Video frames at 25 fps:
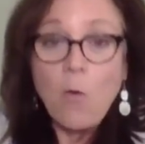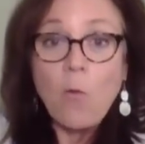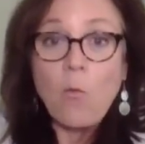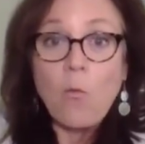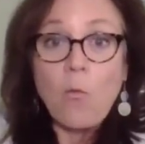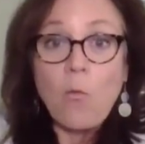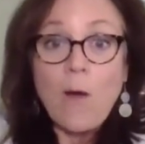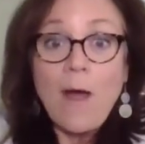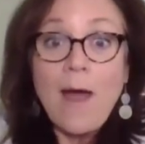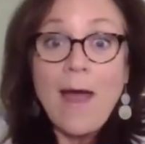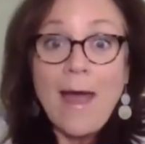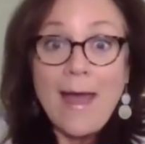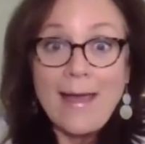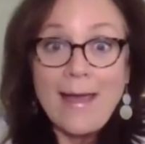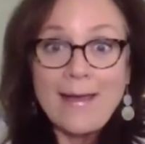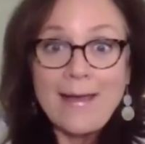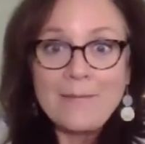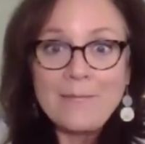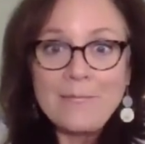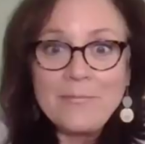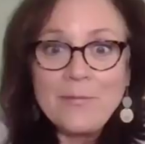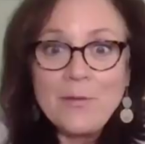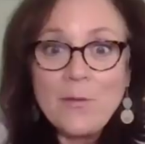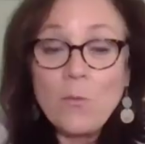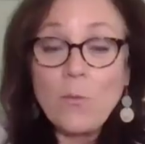Why?
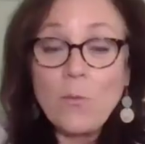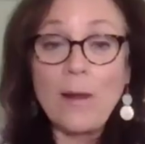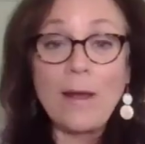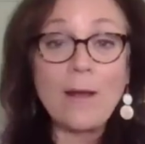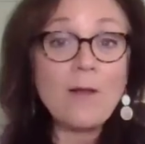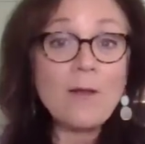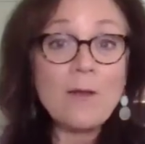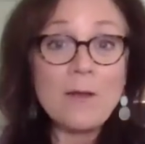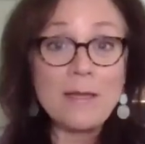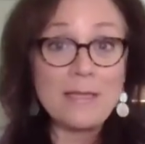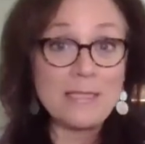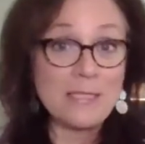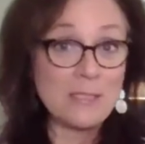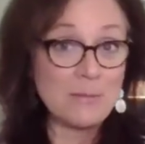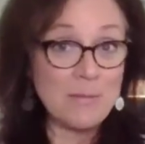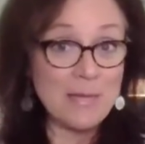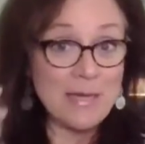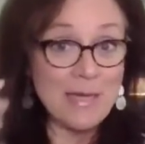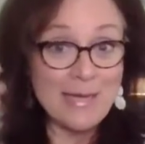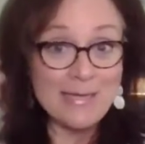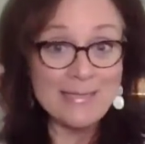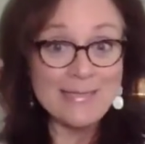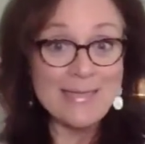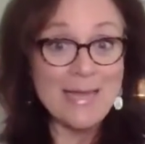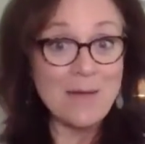Well, it's
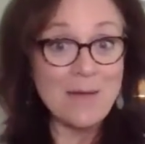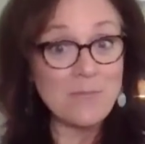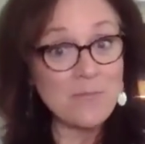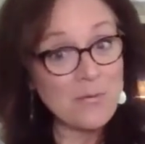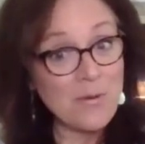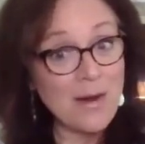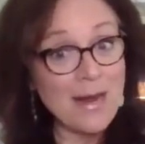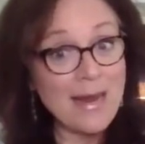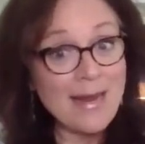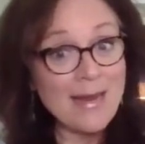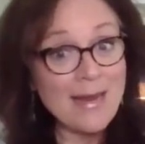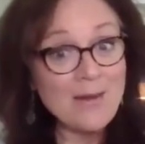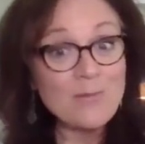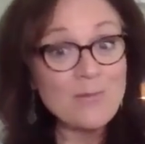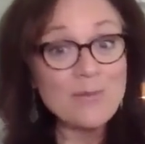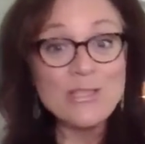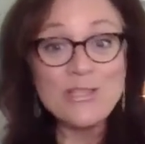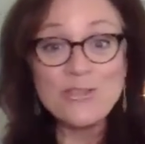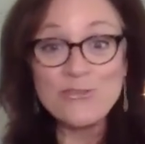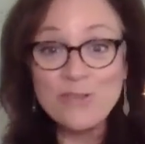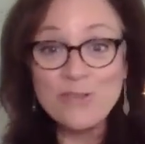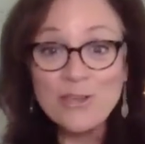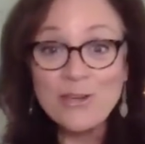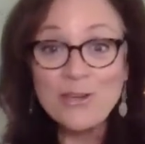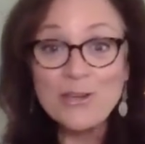because that brain
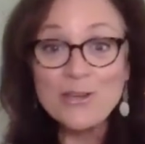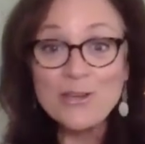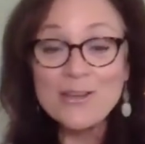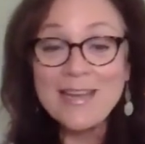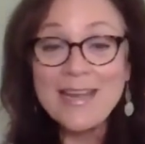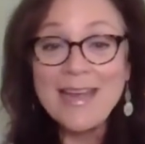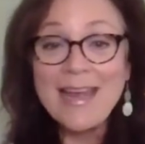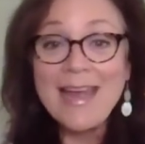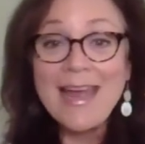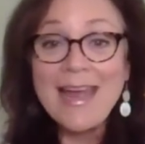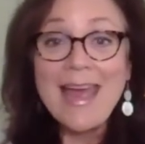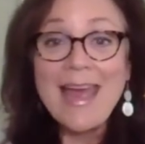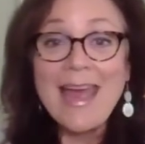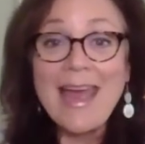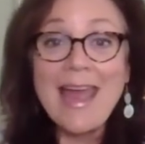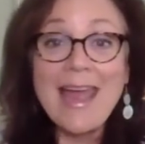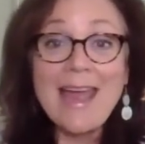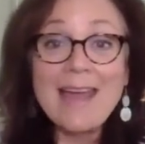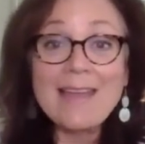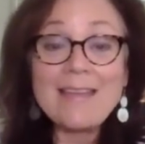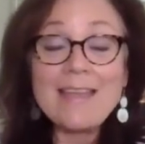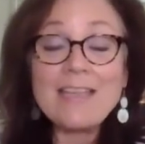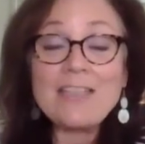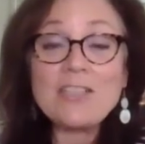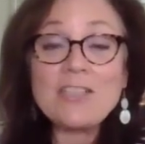was triggered
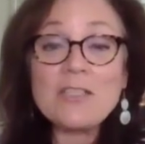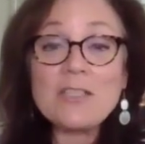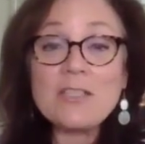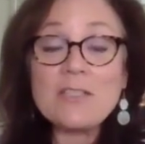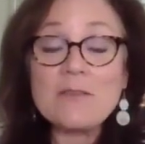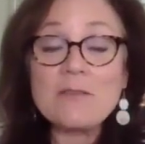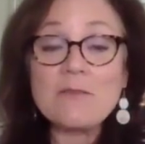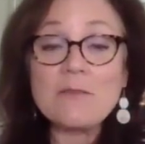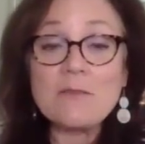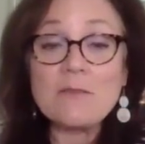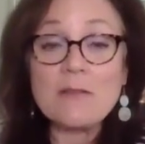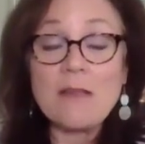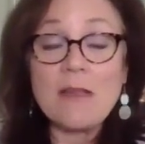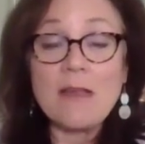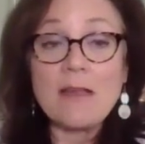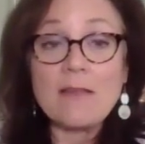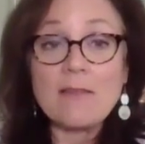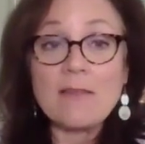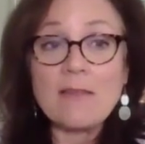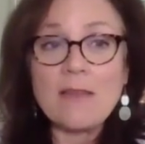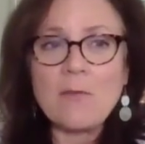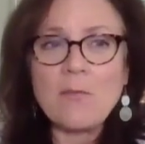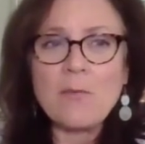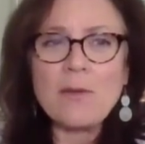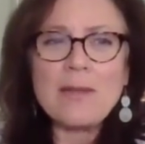and
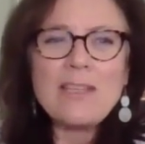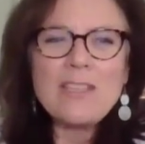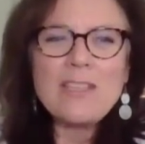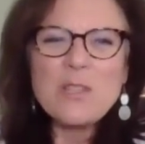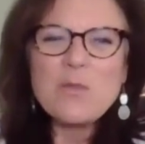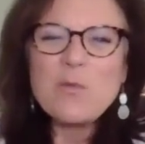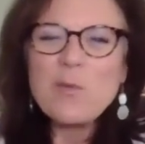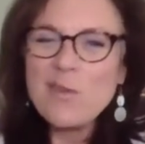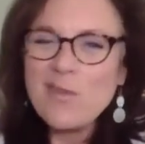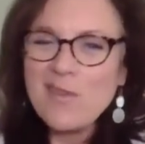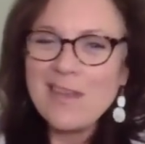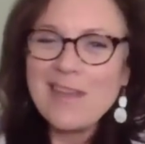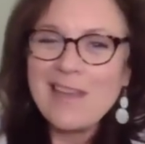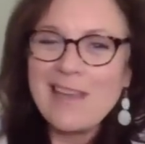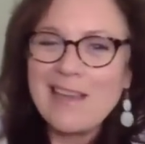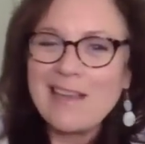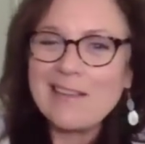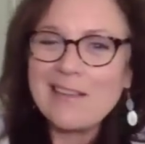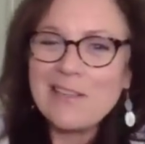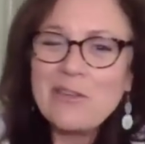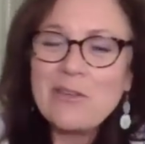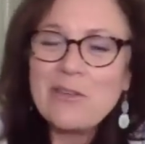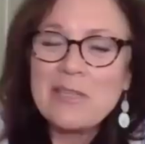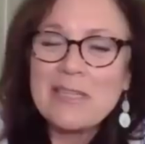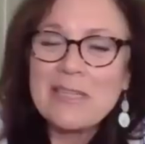they really just weren't thinking
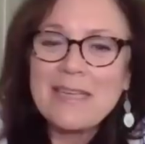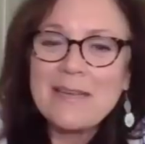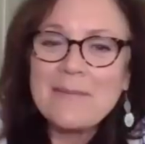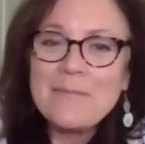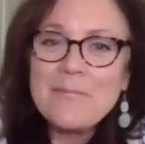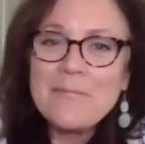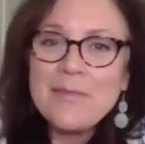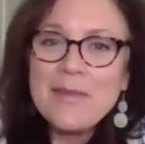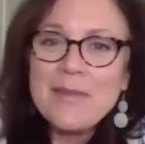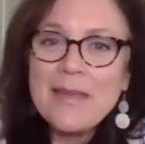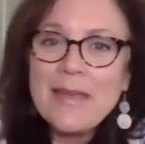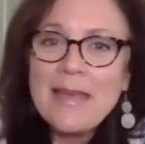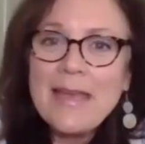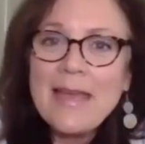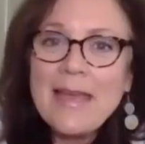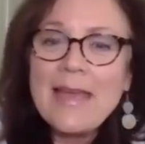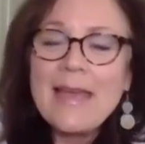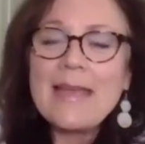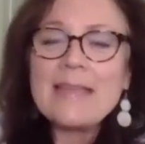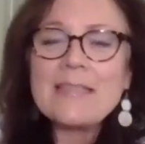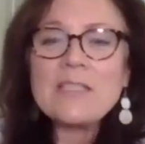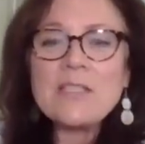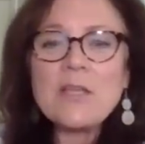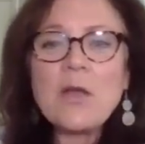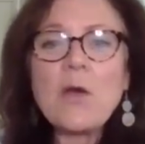clearly.
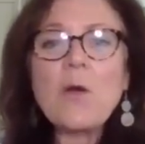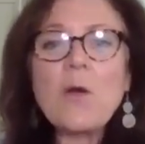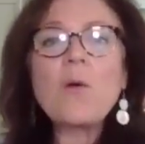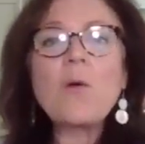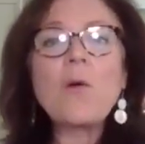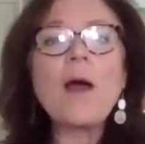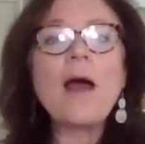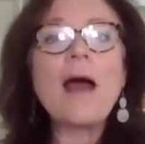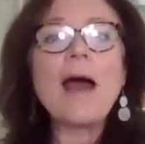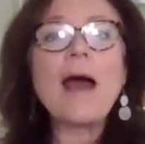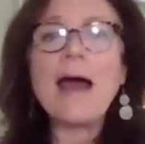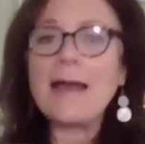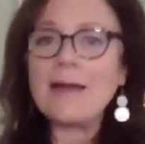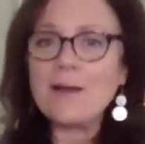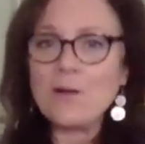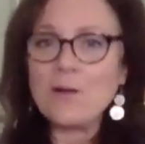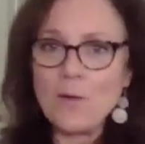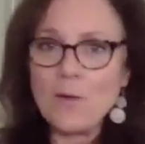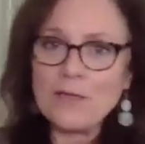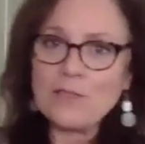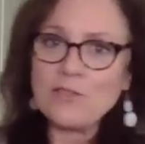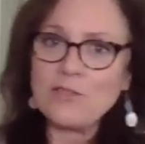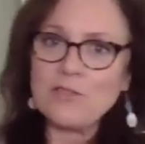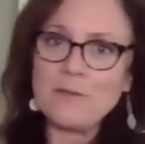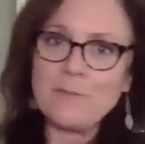So I don't
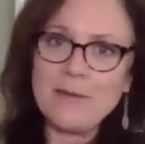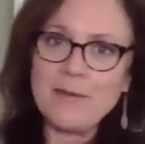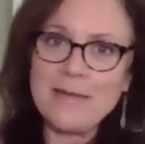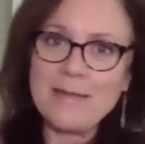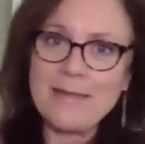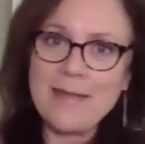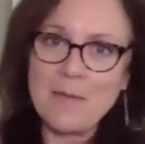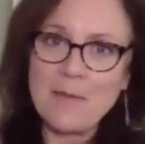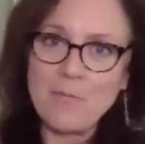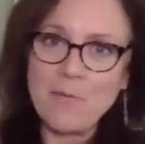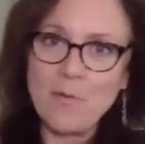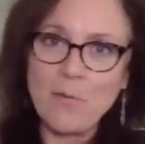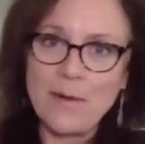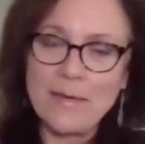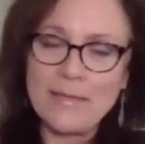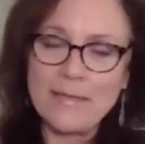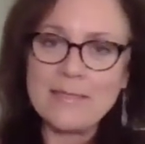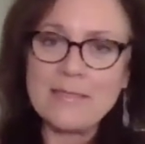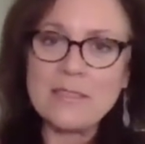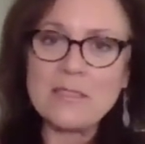want you to be in that point.